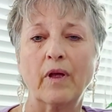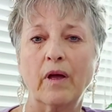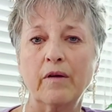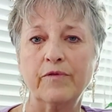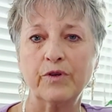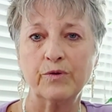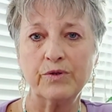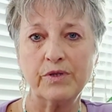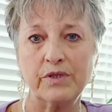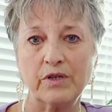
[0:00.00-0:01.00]
I've
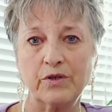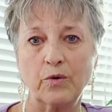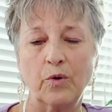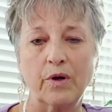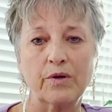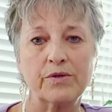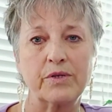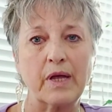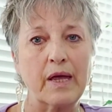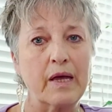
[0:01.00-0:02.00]
used essential
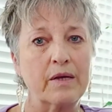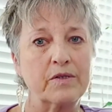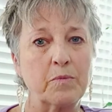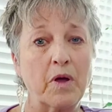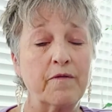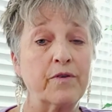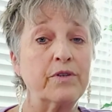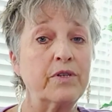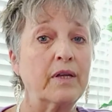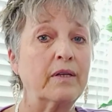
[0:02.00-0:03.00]
oils as my
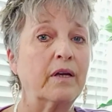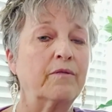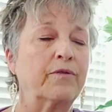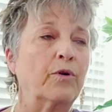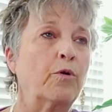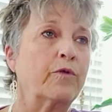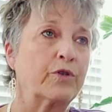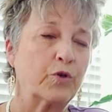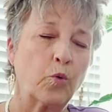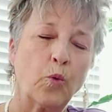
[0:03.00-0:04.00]
first aid kit for
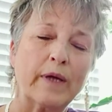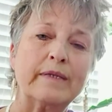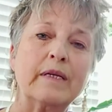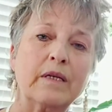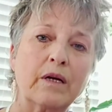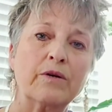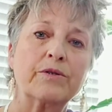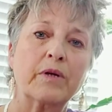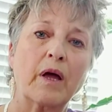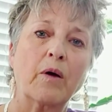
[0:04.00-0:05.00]
over 20
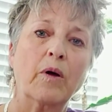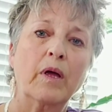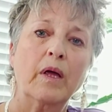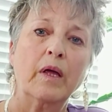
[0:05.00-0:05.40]
years now,